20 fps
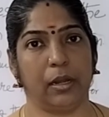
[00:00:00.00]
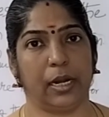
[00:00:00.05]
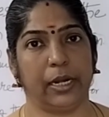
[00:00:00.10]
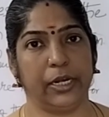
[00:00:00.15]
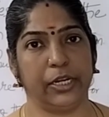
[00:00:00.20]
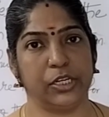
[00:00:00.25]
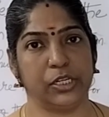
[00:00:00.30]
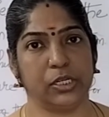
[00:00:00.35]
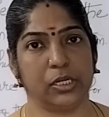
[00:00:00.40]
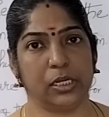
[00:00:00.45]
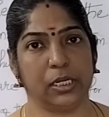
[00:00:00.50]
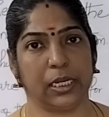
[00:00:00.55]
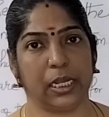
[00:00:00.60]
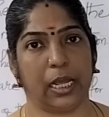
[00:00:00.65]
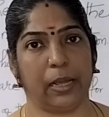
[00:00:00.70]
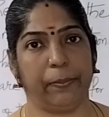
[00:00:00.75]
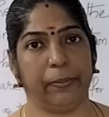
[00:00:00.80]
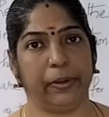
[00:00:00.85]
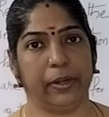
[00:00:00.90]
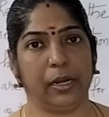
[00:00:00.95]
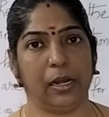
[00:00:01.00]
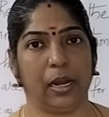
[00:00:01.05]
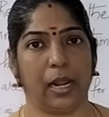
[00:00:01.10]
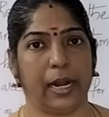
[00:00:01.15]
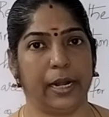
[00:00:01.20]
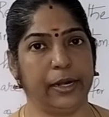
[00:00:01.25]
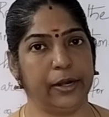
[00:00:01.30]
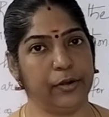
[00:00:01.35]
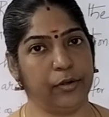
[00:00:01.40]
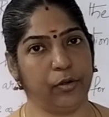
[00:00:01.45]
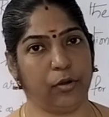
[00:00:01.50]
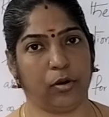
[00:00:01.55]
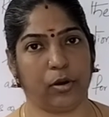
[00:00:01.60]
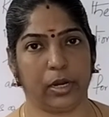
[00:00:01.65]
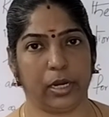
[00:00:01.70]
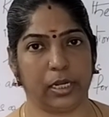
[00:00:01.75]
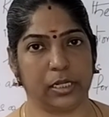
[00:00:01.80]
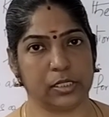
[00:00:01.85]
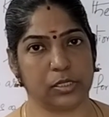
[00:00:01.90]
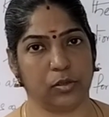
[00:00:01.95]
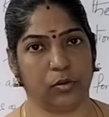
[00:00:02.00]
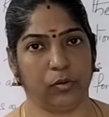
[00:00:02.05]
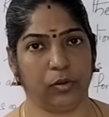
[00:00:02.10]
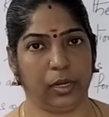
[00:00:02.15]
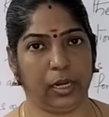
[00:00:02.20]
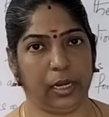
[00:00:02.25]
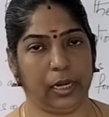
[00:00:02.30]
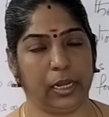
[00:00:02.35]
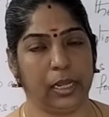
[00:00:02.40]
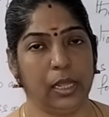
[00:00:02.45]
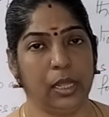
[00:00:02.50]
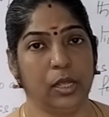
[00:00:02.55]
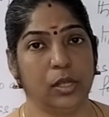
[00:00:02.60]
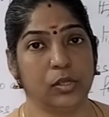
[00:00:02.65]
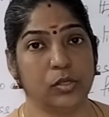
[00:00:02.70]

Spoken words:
additional capital, and drawings. Okay.